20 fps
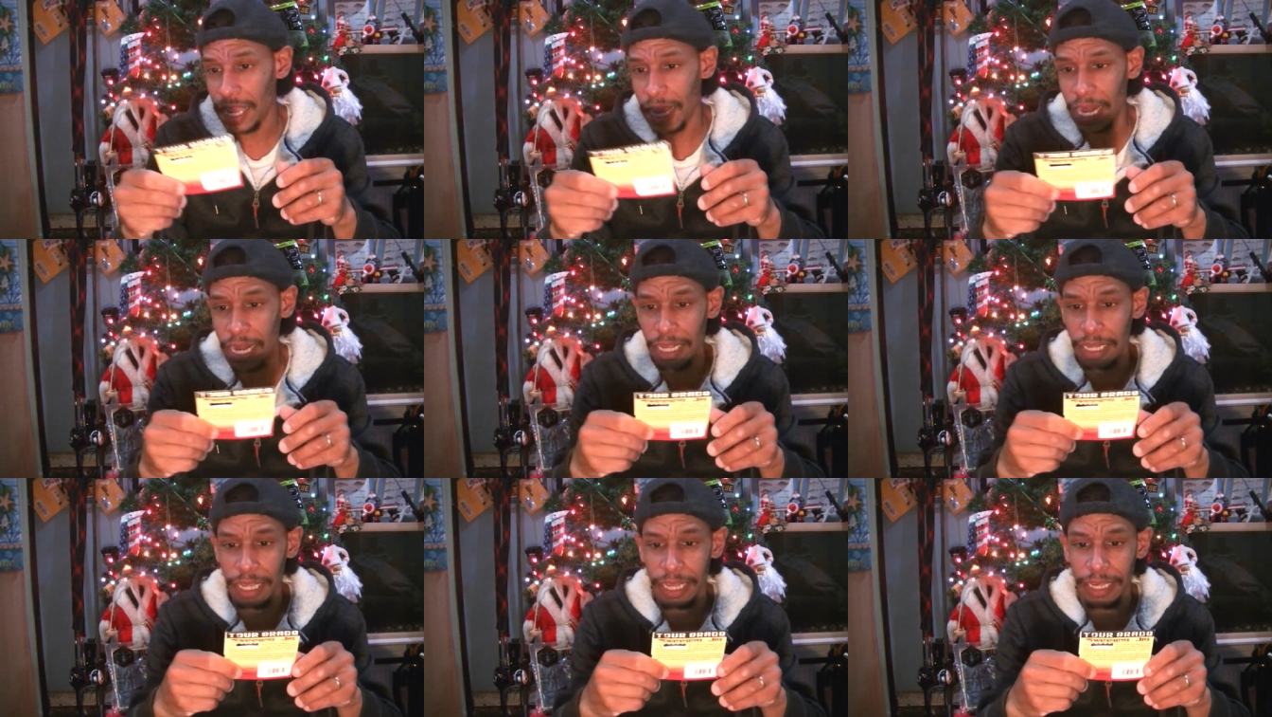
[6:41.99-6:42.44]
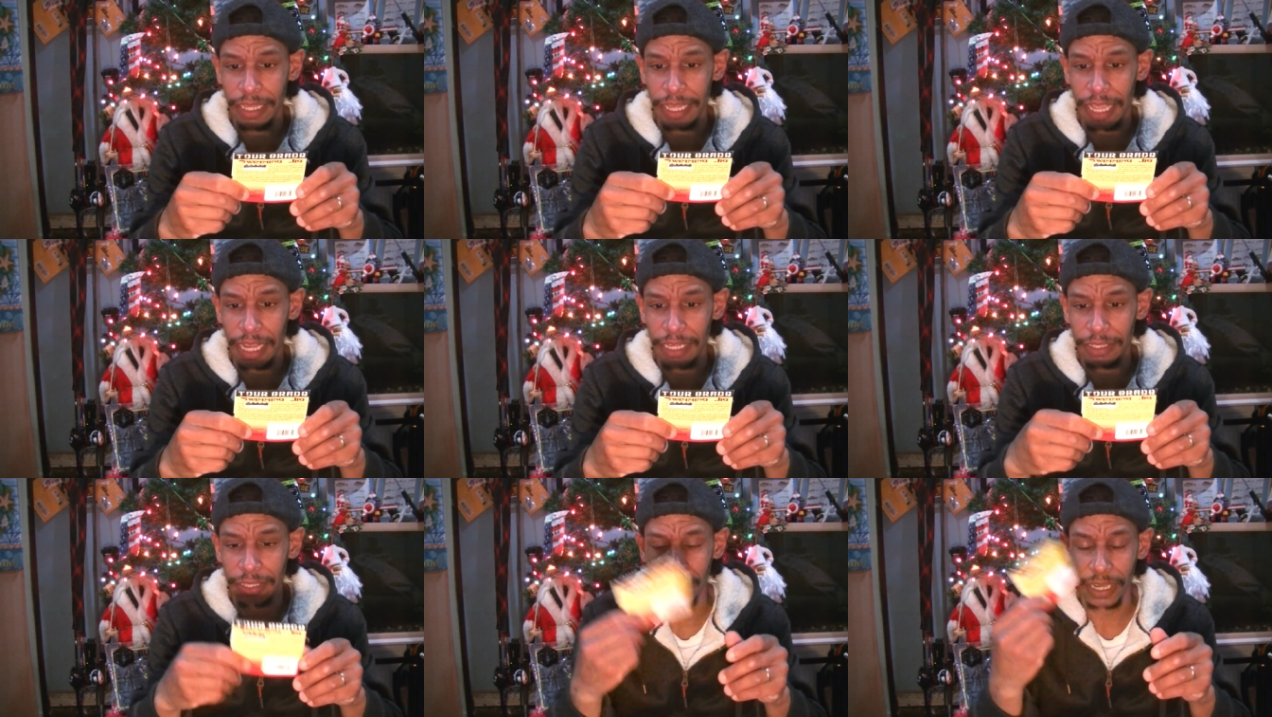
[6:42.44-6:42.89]
and I like
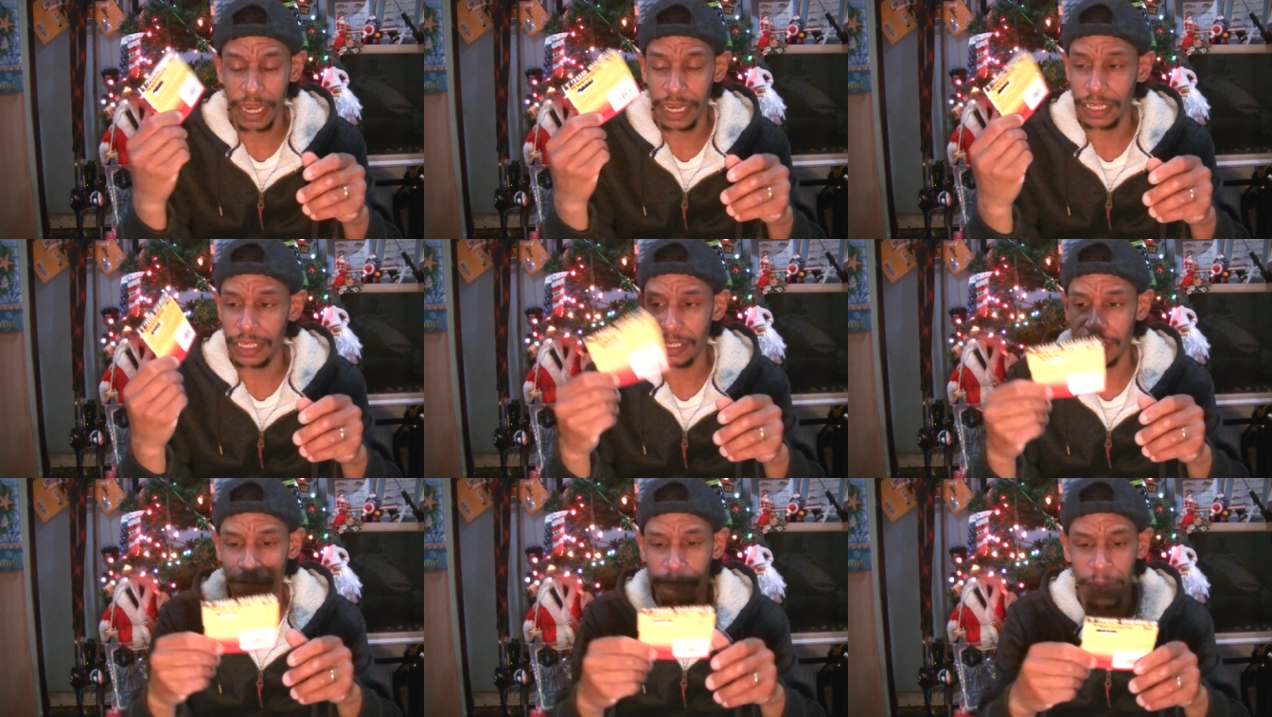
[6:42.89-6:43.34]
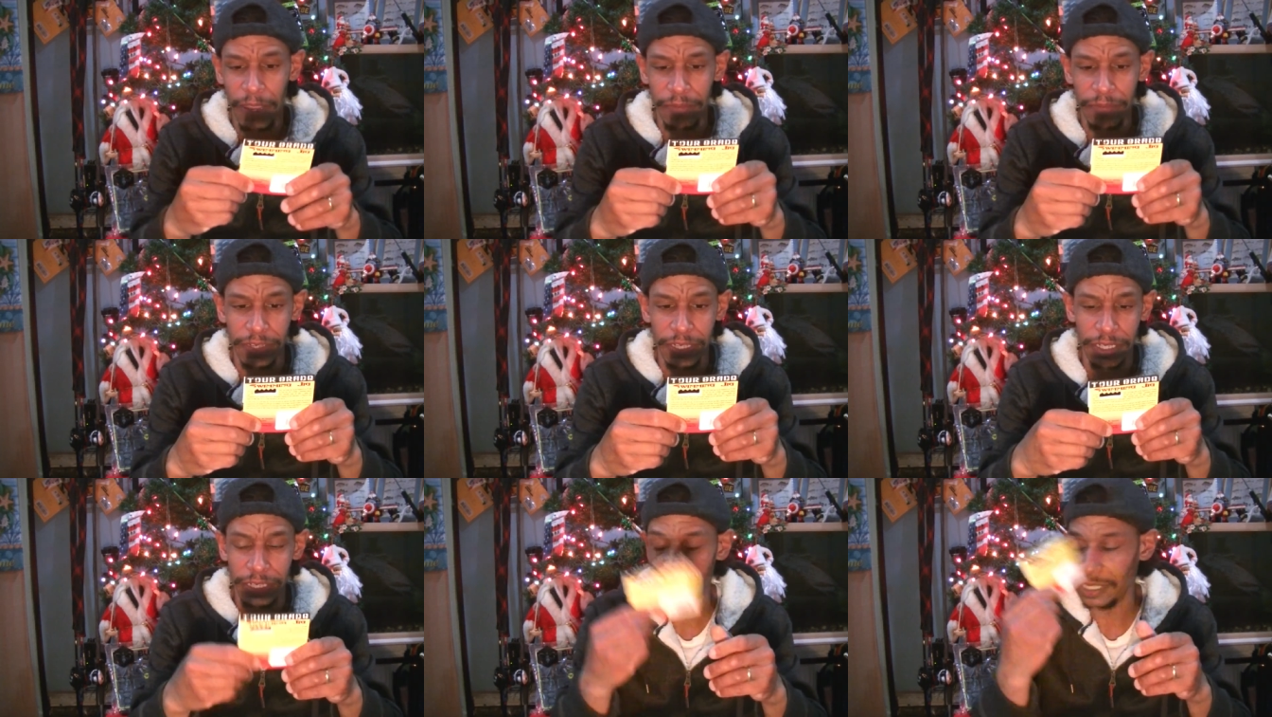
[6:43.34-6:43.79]
that. So again this is 5
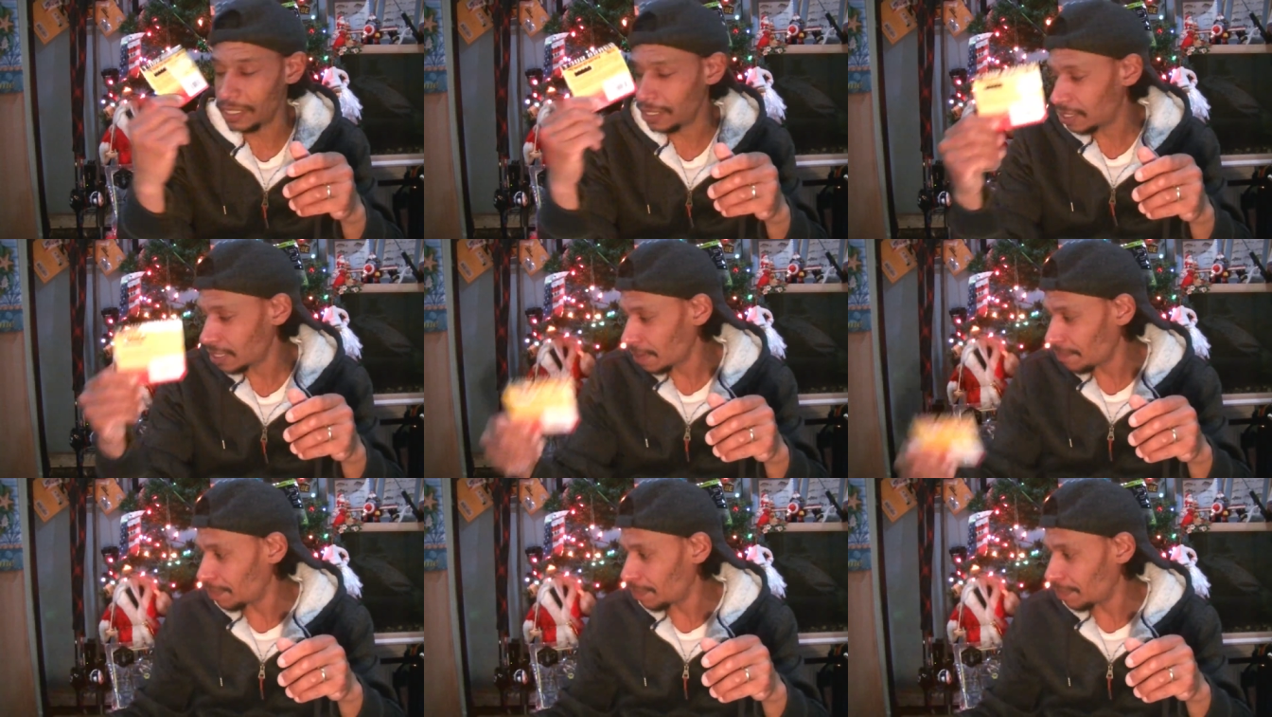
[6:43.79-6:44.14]
16ths.